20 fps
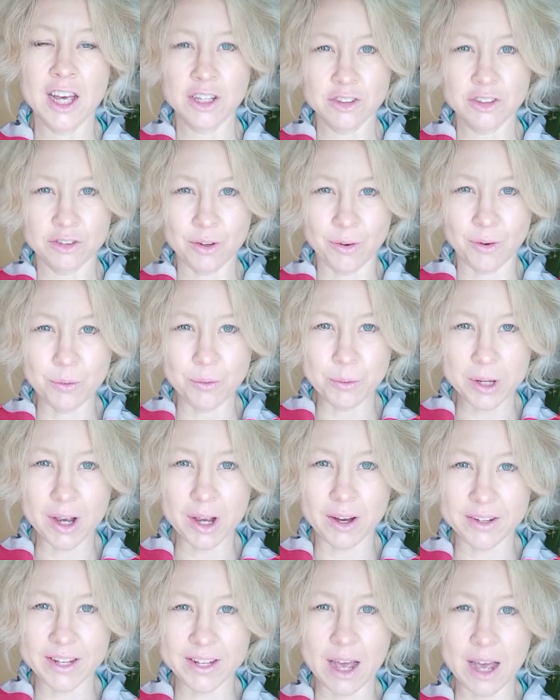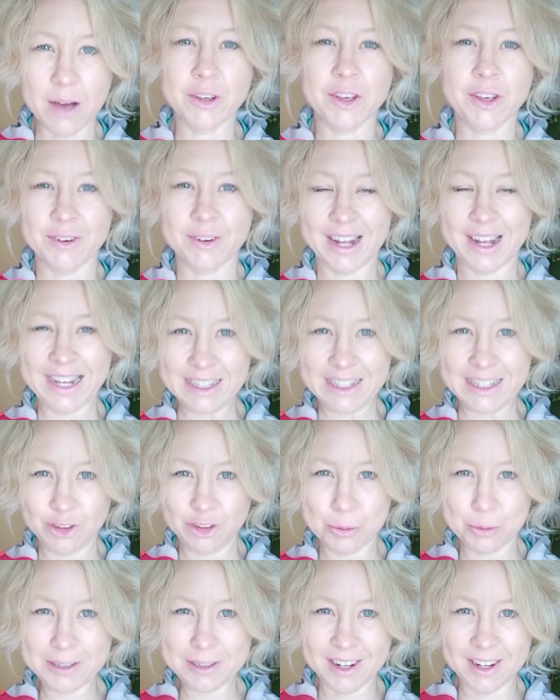So we are now currently in
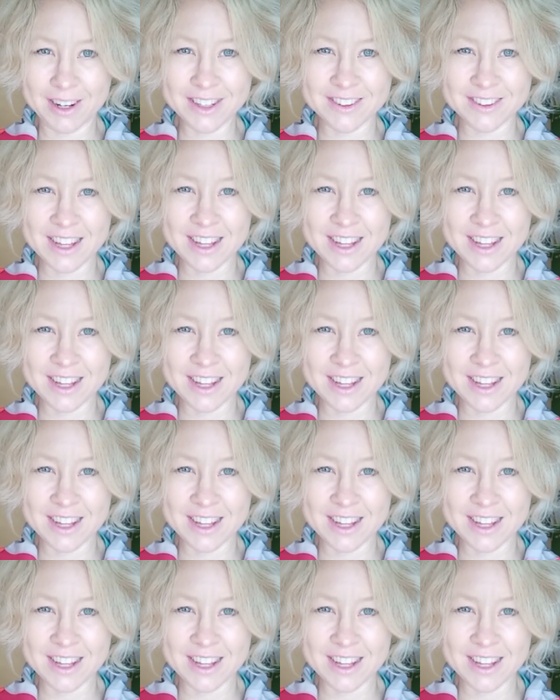Switzerland